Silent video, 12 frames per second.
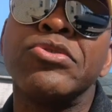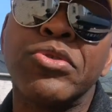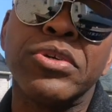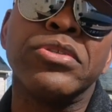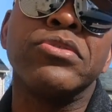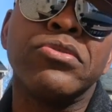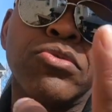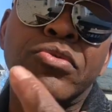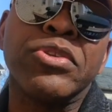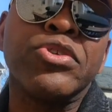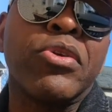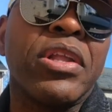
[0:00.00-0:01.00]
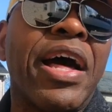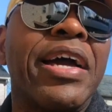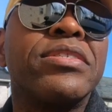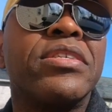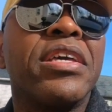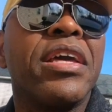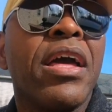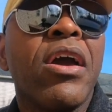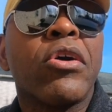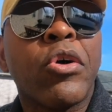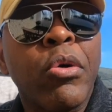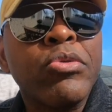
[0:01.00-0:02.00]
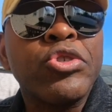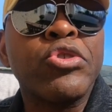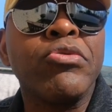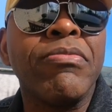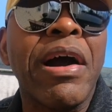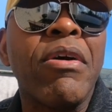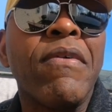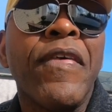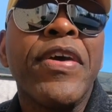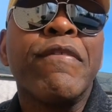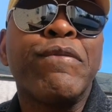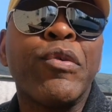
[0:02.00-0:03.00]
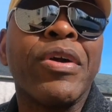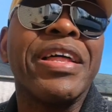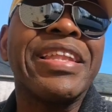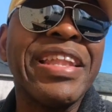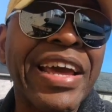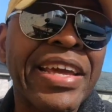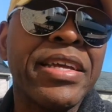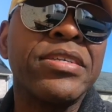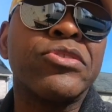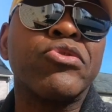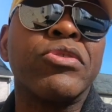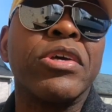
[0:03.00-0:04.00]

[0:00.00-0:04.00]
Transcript: you can utilize the cold shoe mount for a light, so